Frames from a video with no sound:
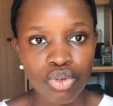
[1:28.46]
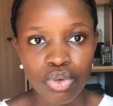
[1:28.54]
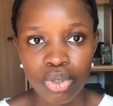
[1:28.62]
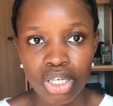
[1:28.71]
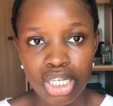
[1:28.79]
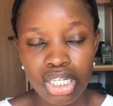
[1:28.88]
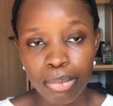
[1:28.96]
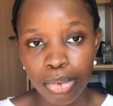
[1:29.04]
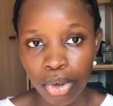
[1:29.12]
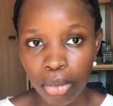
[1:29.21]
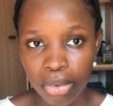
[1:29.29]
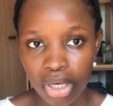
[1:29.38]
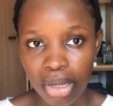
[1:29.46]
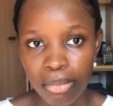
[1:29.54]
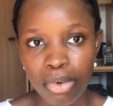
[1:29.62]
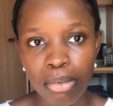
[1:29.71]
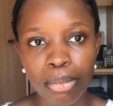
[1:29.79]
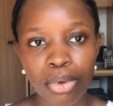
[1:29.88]
to this
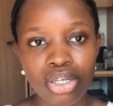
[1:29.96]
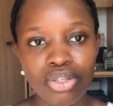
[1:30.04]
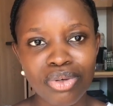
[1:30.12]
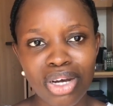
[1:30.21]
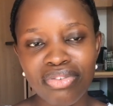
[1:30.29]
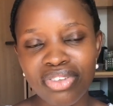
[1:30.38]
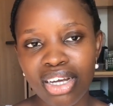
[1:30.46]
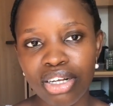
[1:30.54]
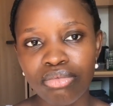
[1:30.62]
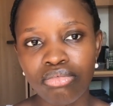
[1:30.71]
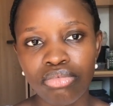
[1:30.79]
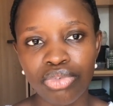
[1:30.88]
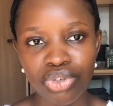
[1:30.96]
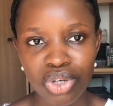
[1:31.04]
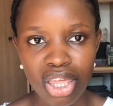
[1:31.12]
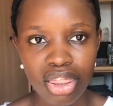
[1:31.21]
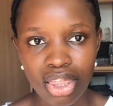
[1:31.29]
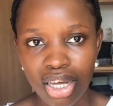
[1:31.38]
problem. So after
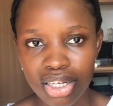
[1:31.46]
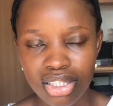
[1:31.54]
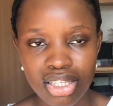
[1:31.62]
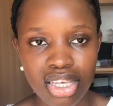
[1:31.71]
doing that,